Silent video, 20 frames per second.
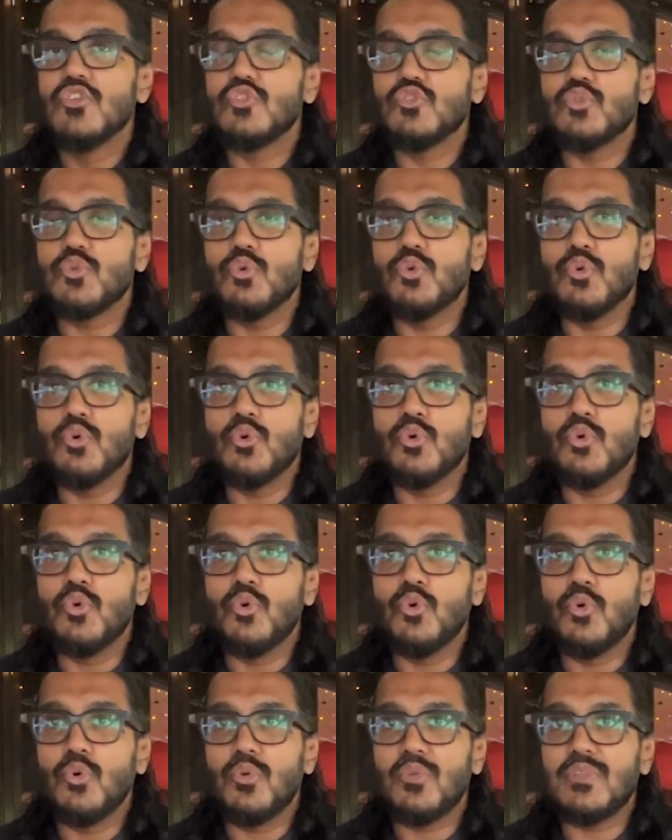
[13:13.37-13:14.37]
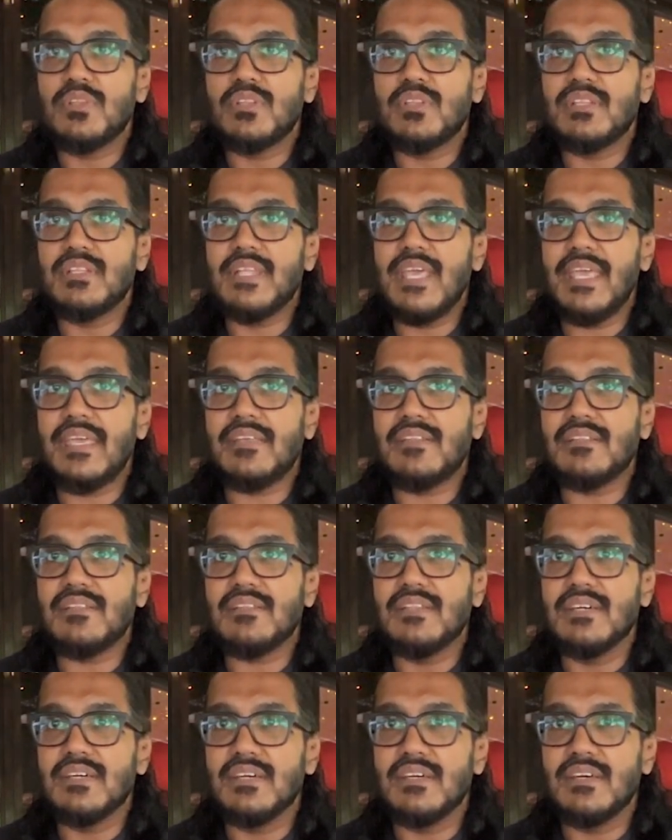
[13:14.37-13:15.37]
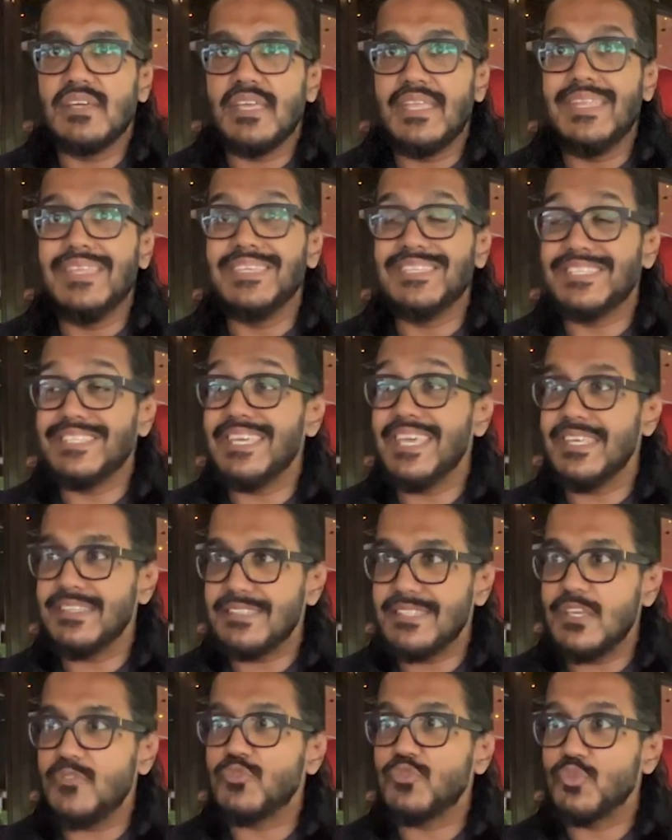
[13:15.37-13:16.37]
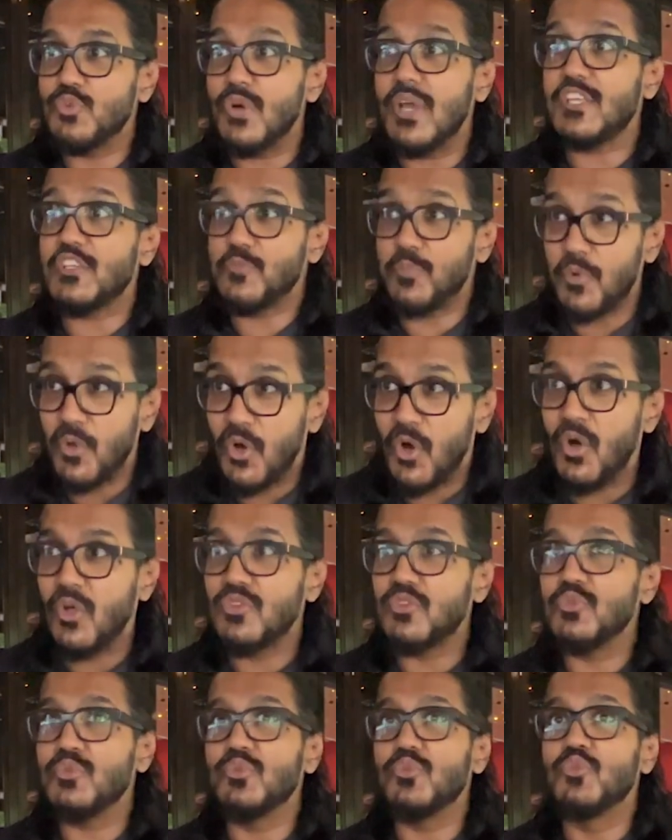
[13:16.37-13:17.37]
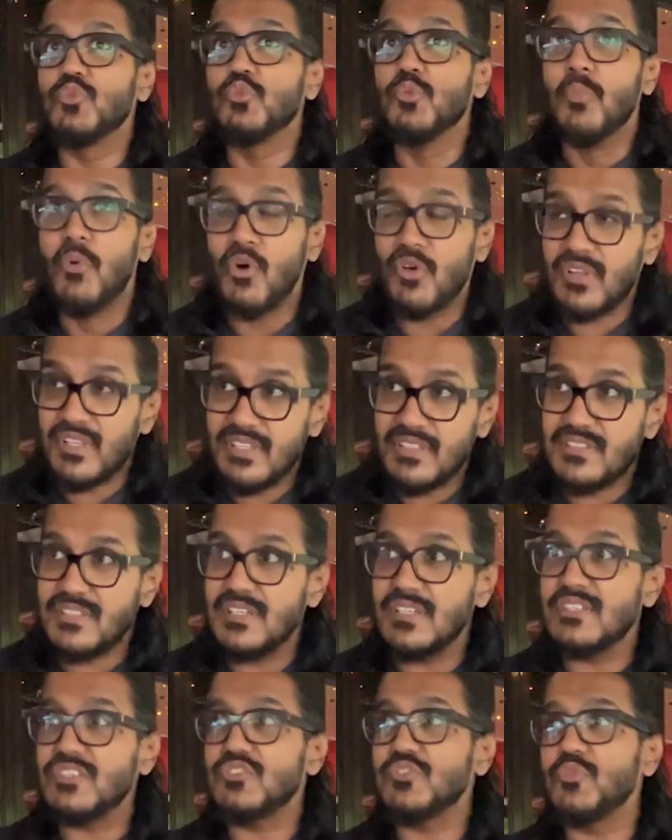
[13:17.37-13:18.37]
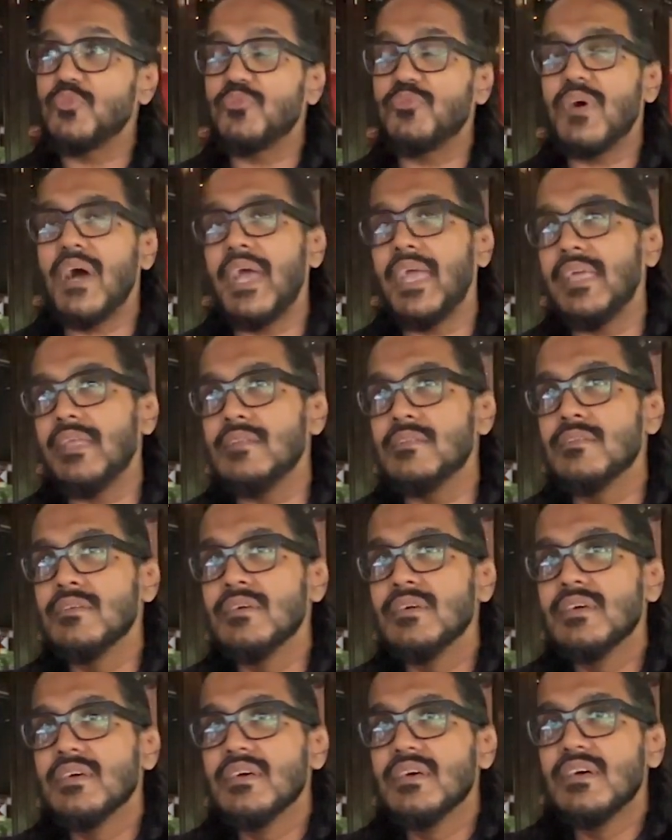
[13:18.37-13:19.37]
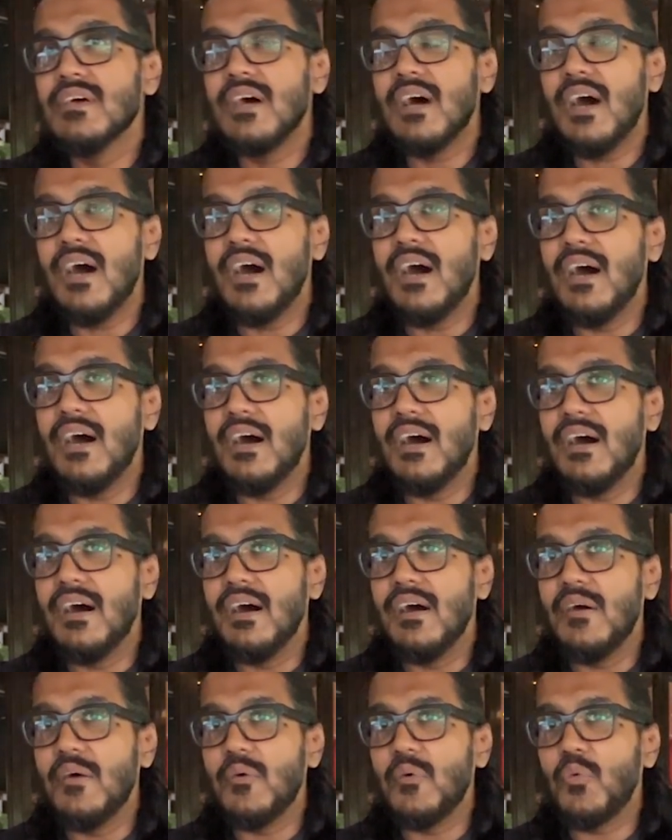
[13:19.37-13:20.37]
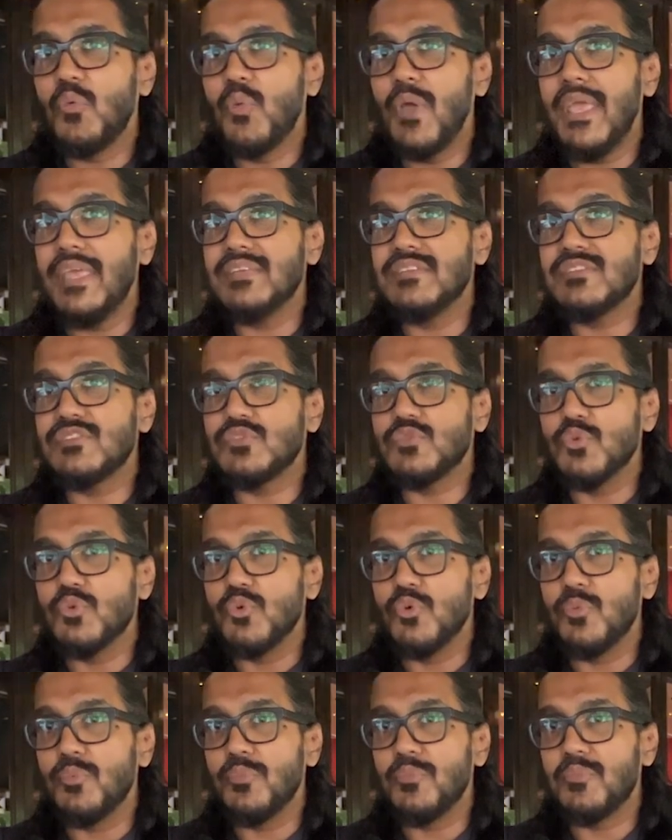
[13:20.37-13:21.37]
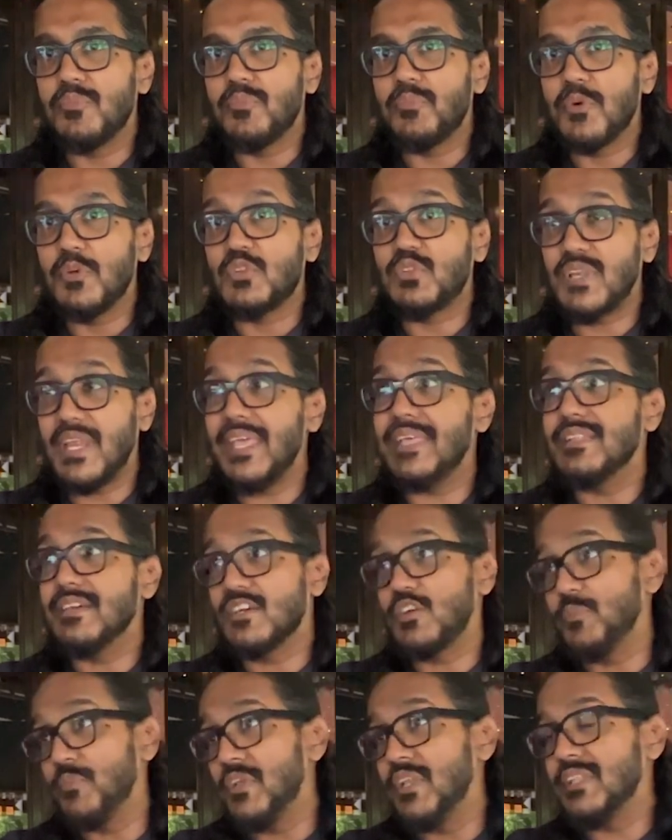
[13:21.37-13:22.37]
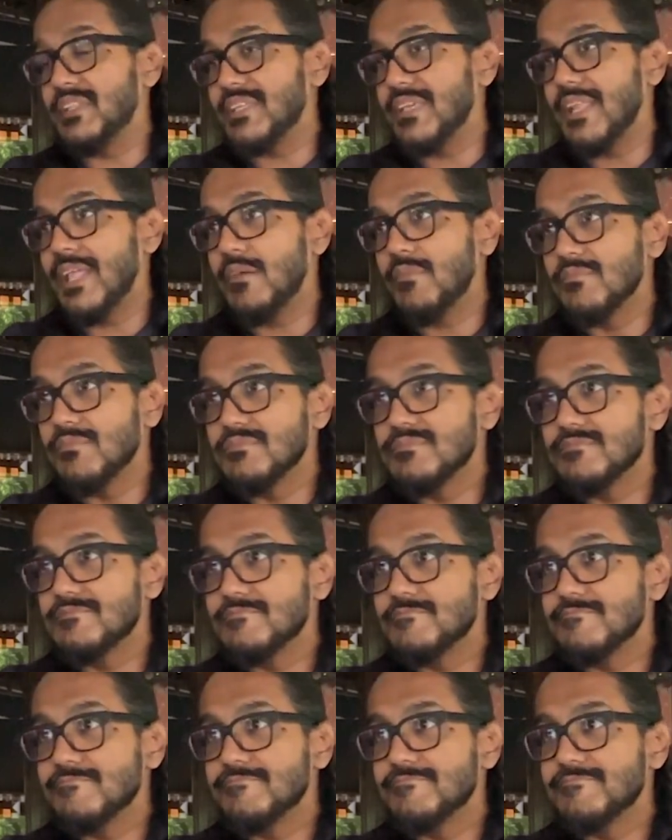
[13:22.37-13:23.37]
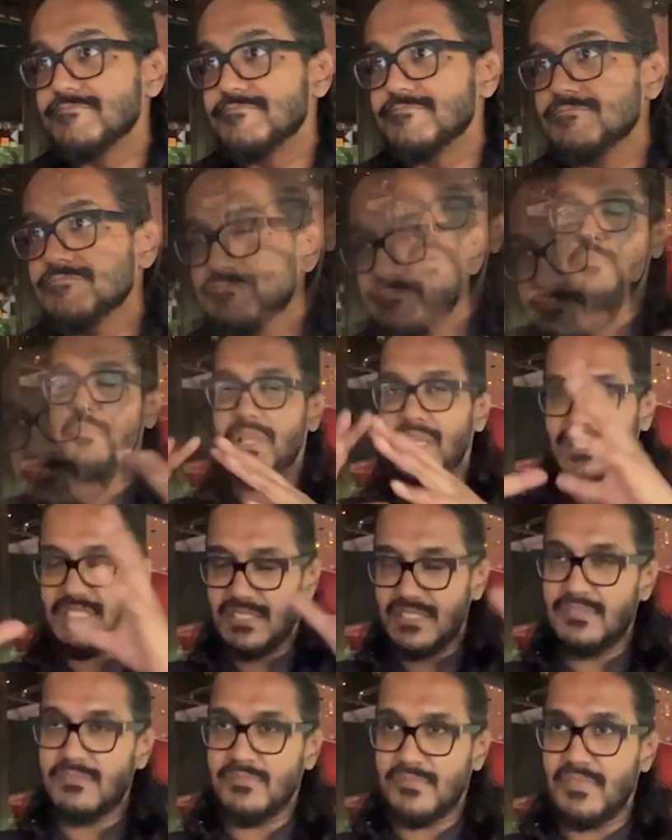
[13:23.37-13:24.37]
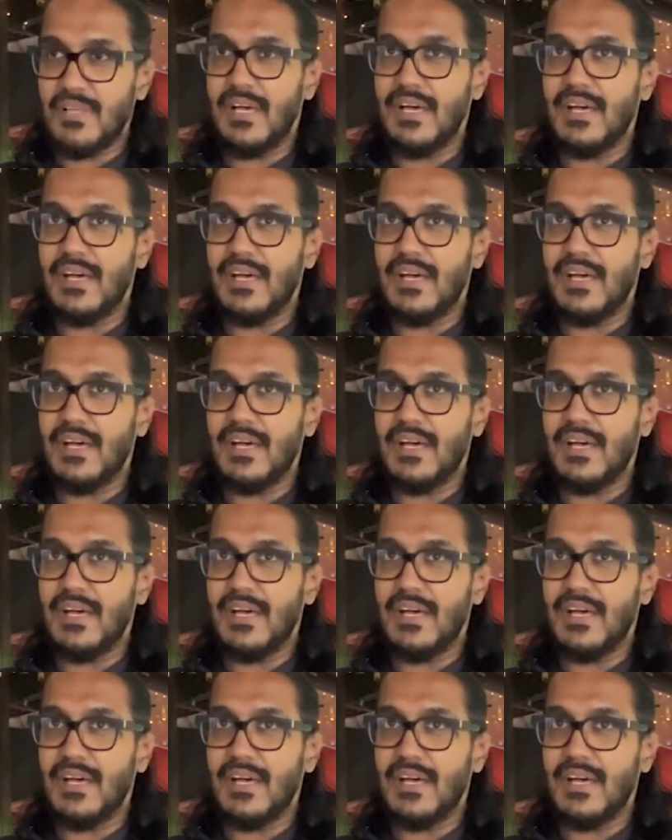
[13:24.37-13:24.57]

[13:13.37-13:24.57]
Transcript: to take the initiative to explore, to do more research, to find ways to portray the community lah. The Malaysian